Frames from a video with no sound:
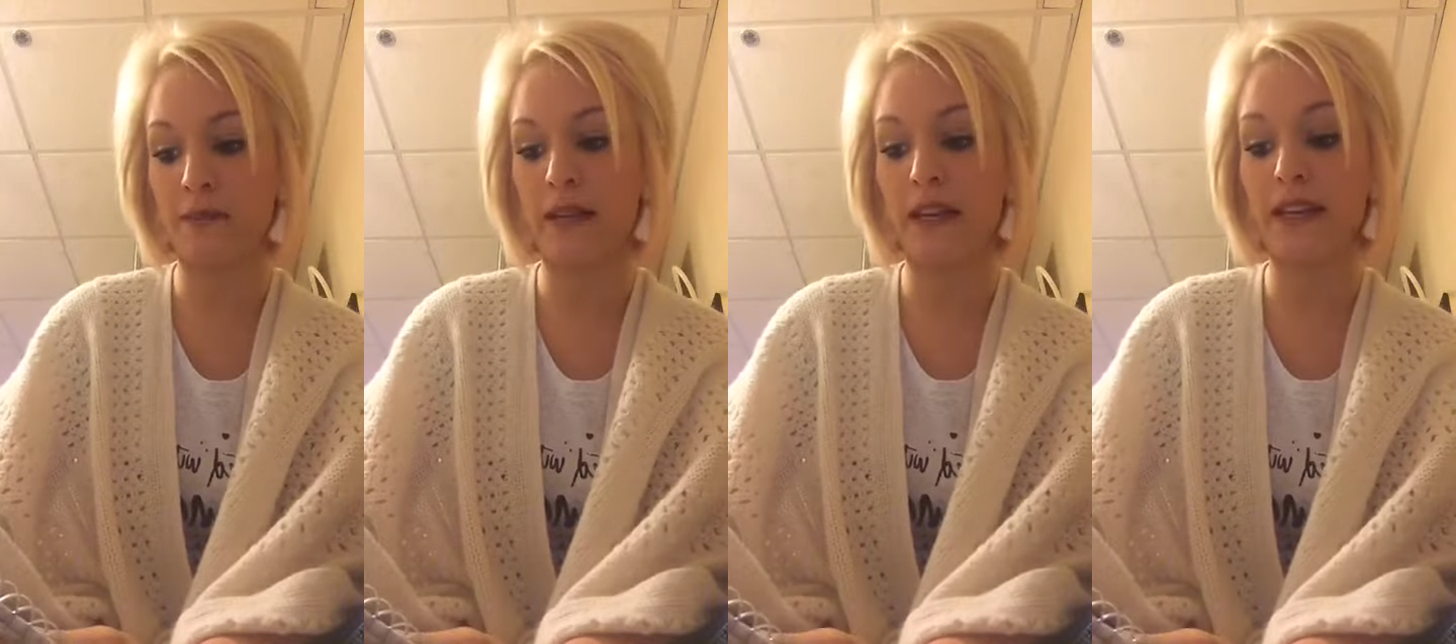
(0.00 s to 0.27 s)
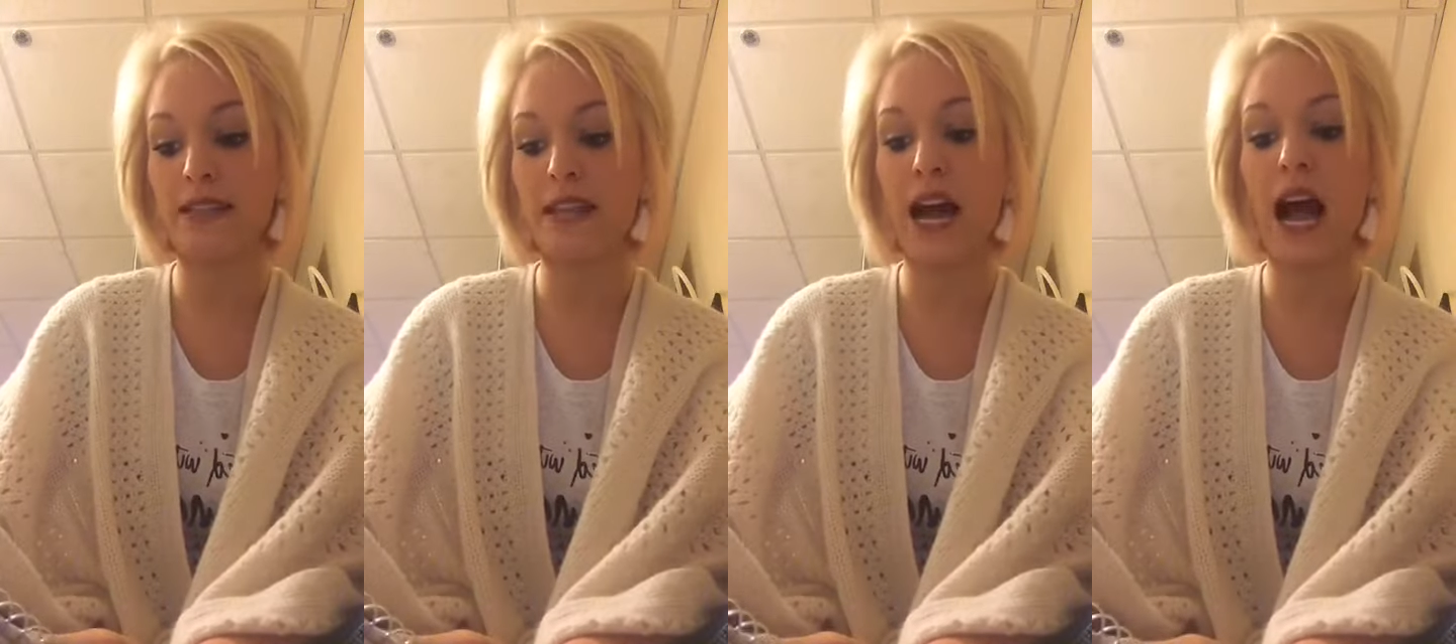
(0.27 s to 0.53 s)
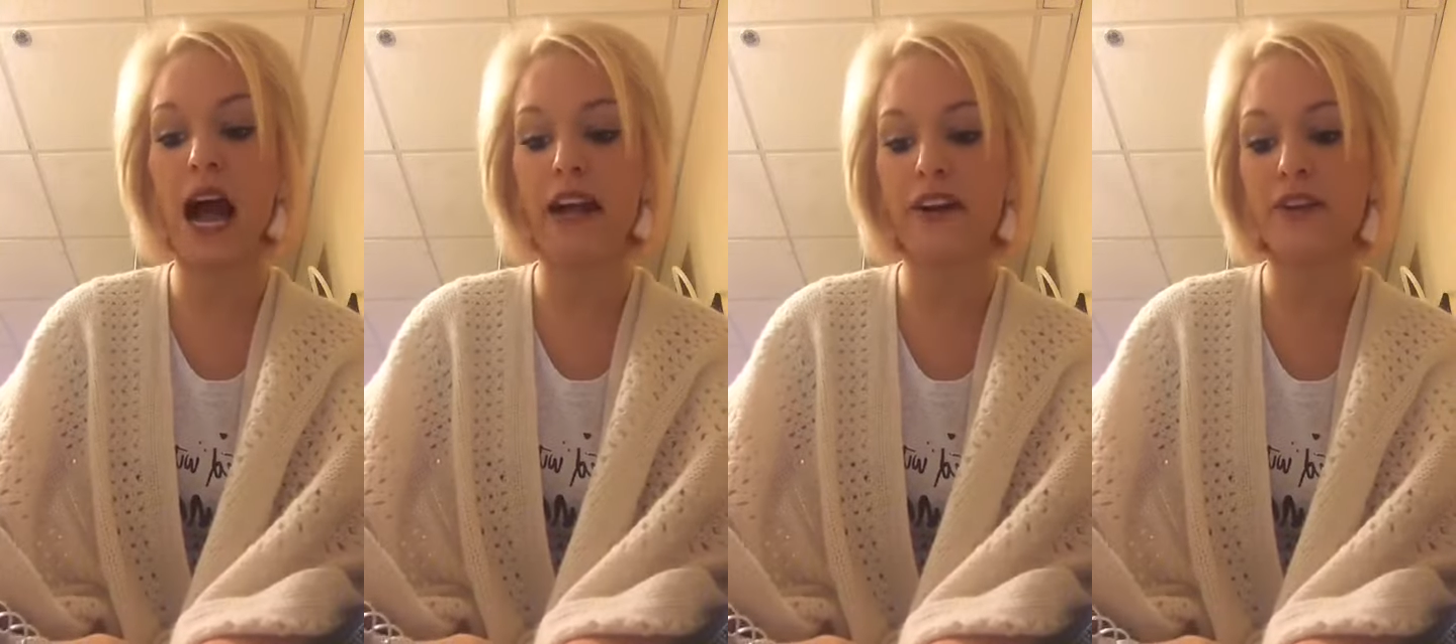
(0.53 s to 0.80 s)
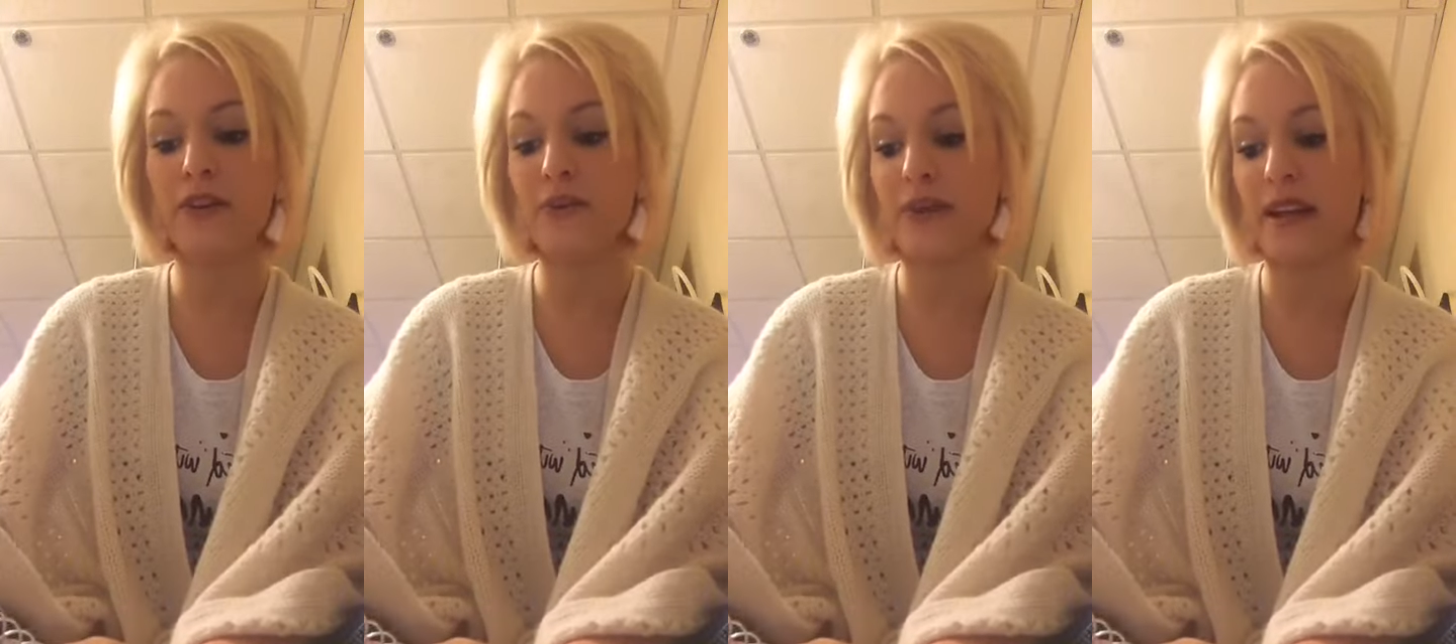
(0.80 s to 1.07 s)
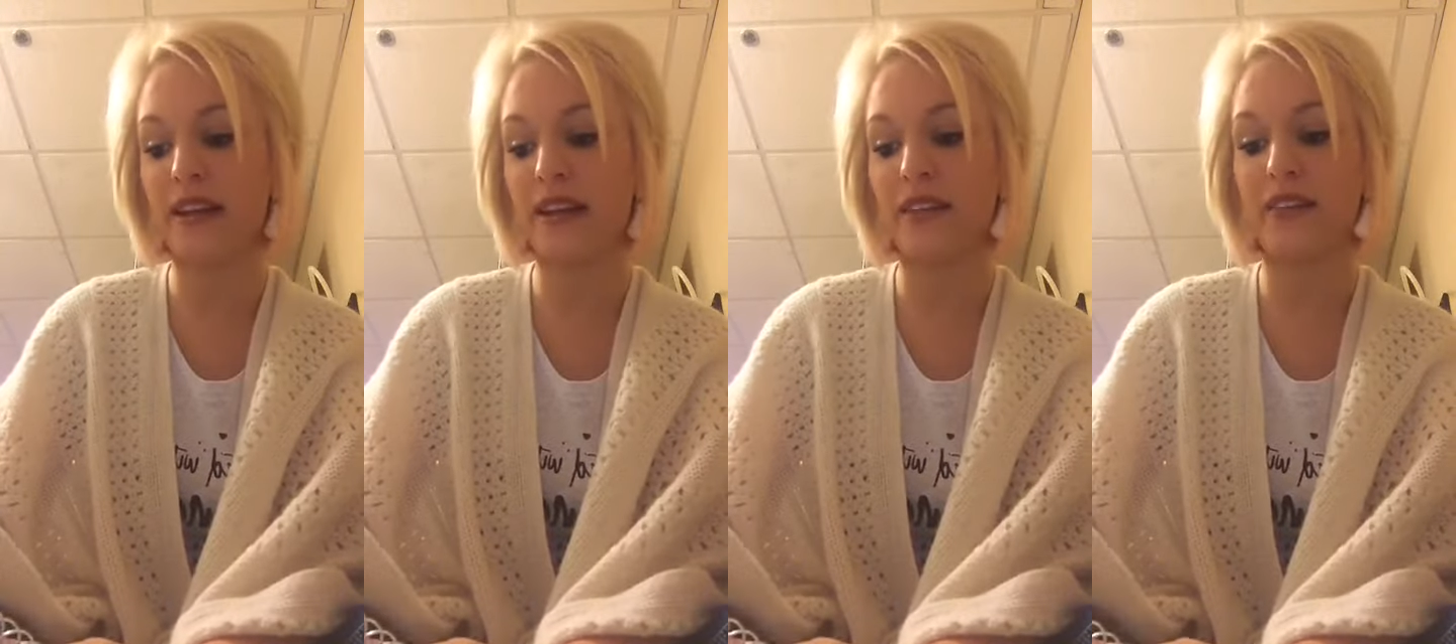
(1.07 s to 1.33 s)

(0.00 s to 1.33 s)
because the higher the rank,